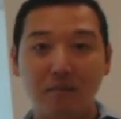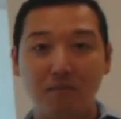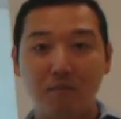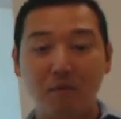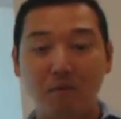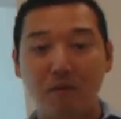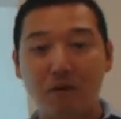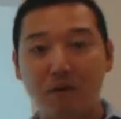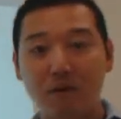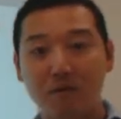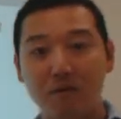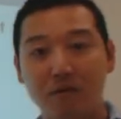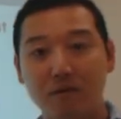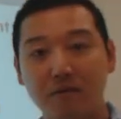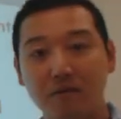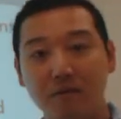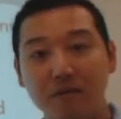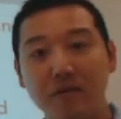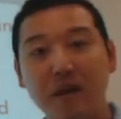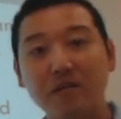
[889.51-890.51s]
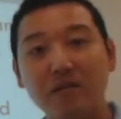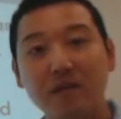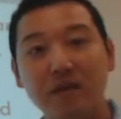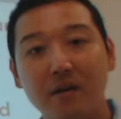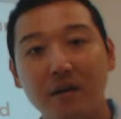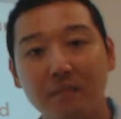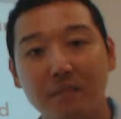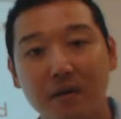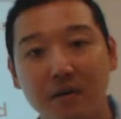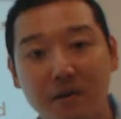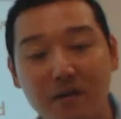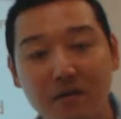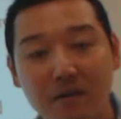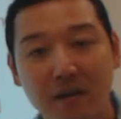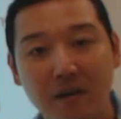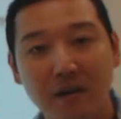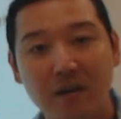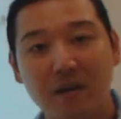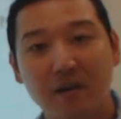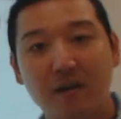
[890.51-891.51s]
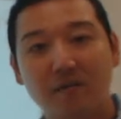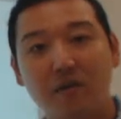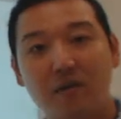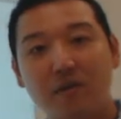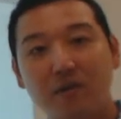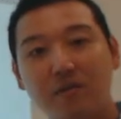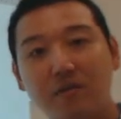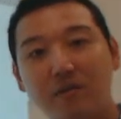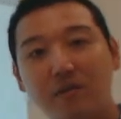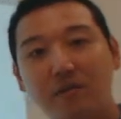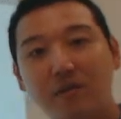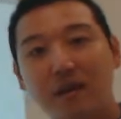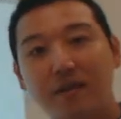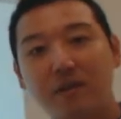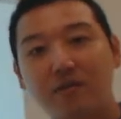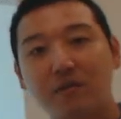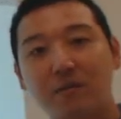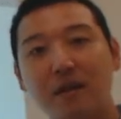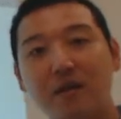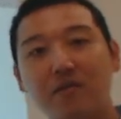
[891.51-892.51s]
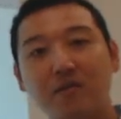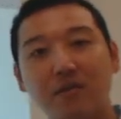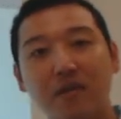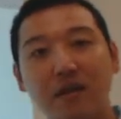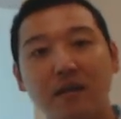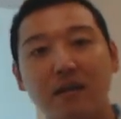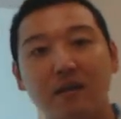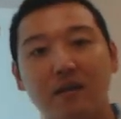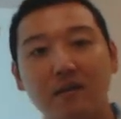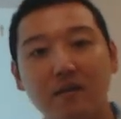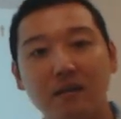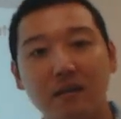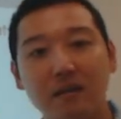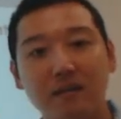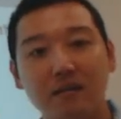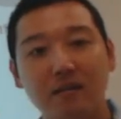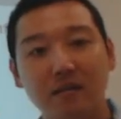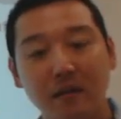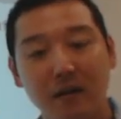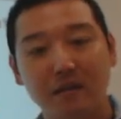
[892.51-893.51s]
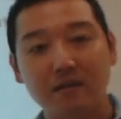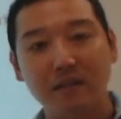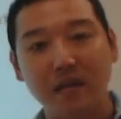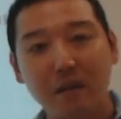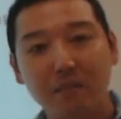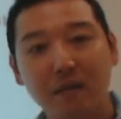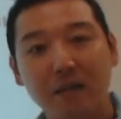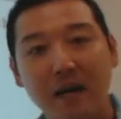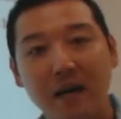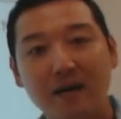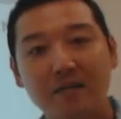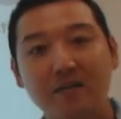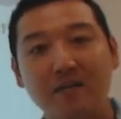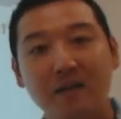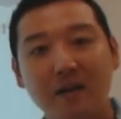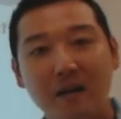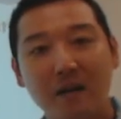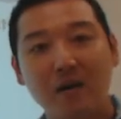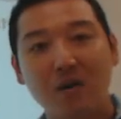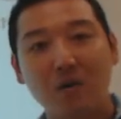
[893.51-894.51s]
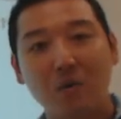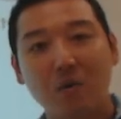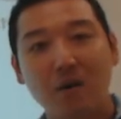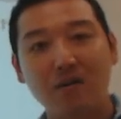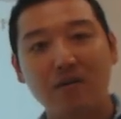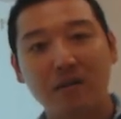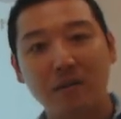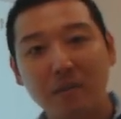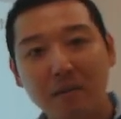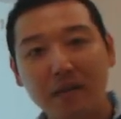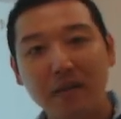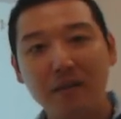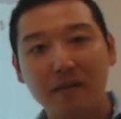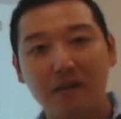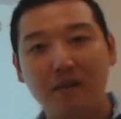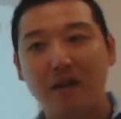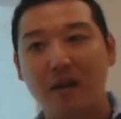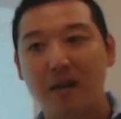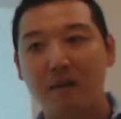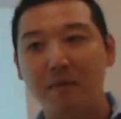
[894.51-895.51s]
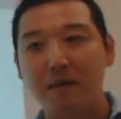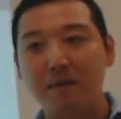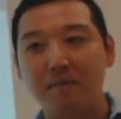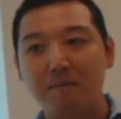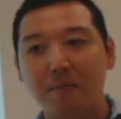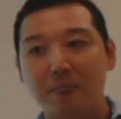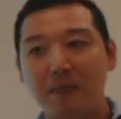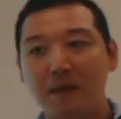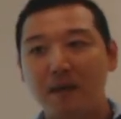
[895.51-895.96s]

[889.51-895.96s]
more sort of recessionary periods, of course, these are measures taken to stabilize or stimulate our economy.